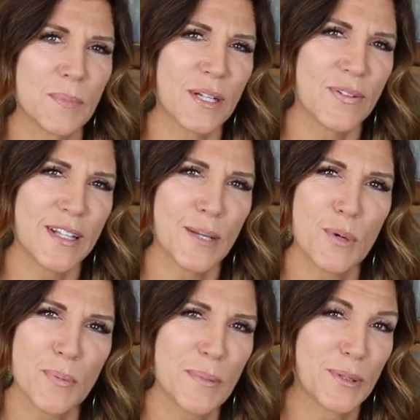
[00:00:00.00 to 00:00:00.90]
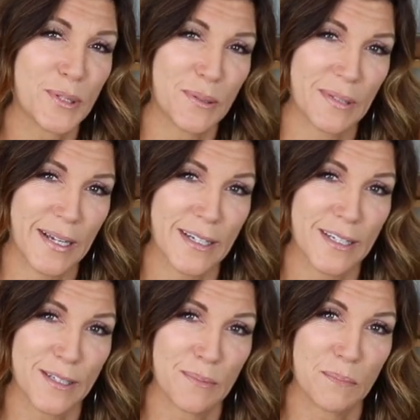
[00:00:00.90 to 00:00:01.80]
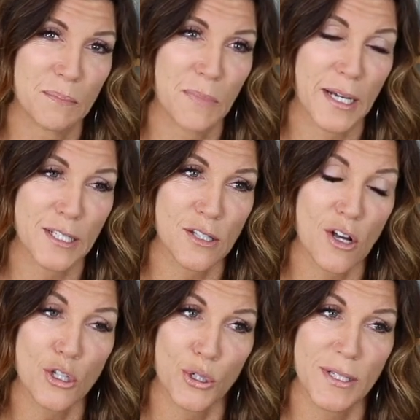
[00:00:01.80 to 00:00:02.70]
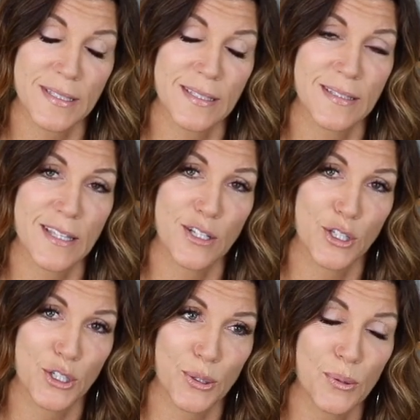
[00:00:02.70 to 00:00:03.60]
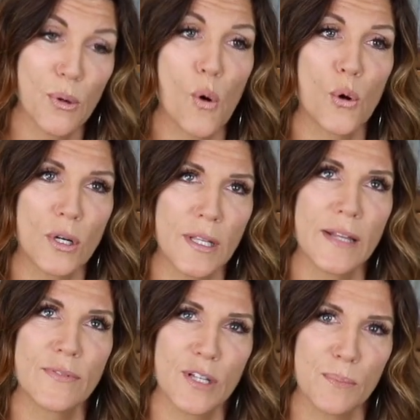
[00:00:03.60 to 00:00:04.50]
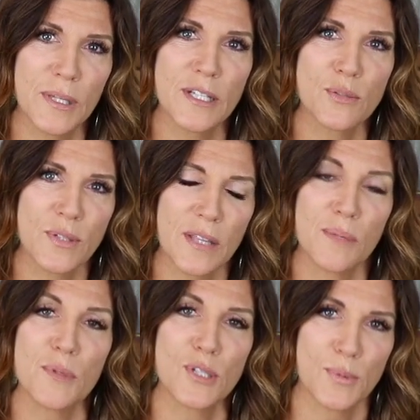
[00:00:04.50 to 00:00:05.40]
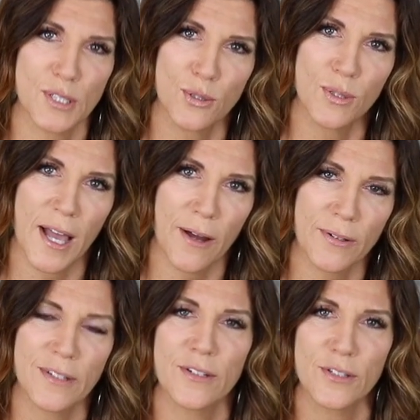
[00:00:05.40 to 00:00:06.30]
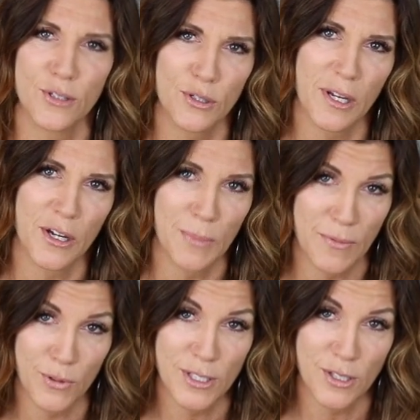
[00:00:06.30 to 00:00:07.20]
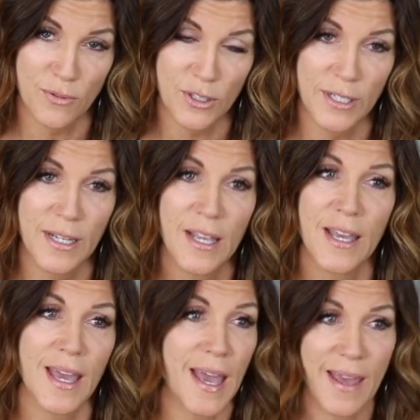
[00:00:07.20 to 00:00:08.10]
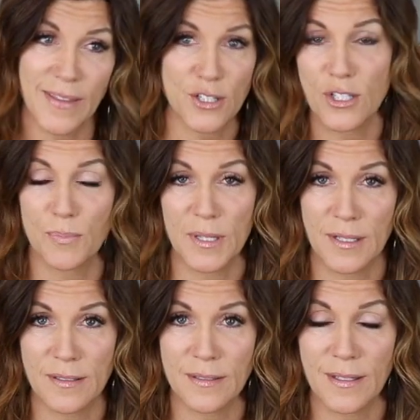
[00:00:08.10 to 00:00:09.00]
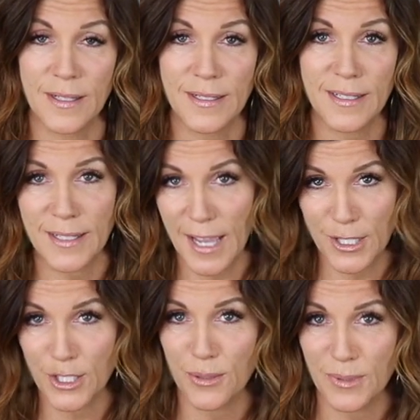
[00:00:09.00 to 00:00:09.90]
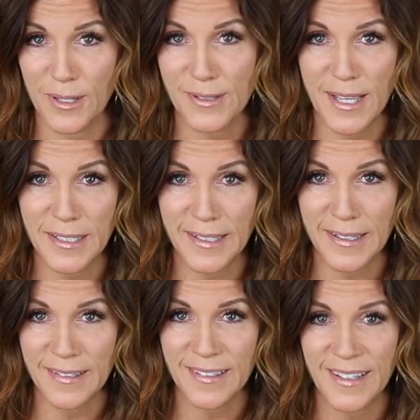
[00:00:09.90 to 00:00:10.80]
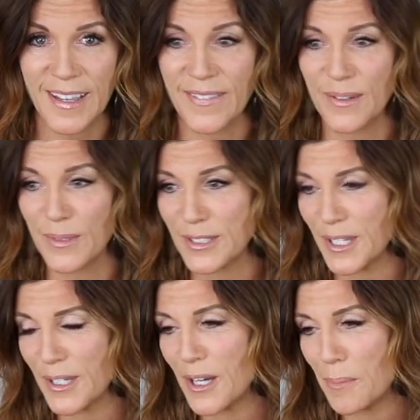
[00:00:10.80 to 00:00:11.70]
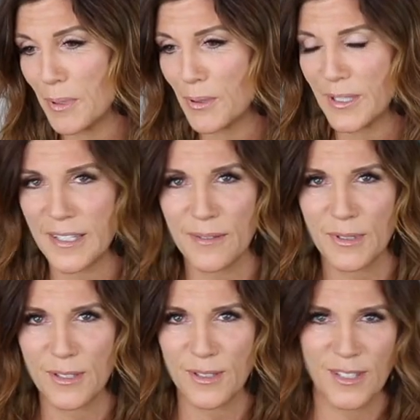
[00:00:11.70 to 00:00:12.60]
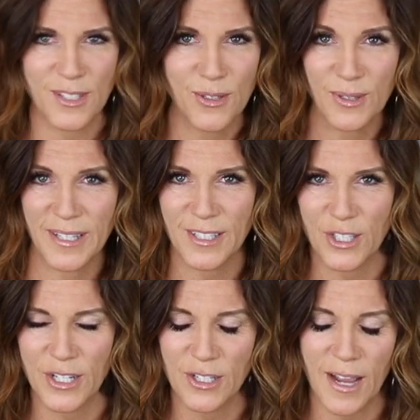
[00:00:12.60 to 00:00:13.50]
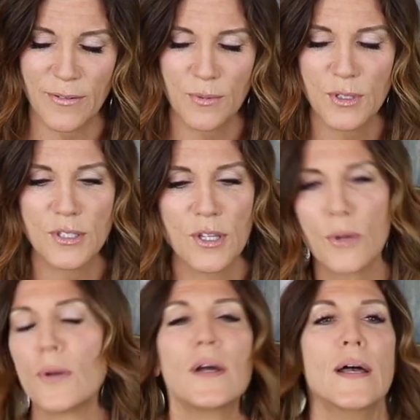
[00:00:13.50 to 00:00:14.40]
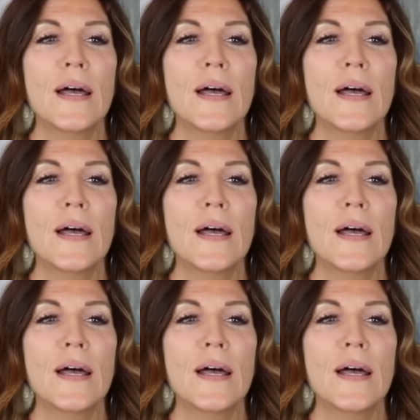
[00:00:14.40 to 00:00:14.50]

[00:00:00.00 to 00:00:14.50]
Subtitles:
I feel like more people don't like my song choices than do, or a lot of the complaints were that the music was too loud and you couldn't hear my voice over it. And that's just because I didn't catch it when I was editing, and then once I uploaded it, it's too late to change it afterwards. So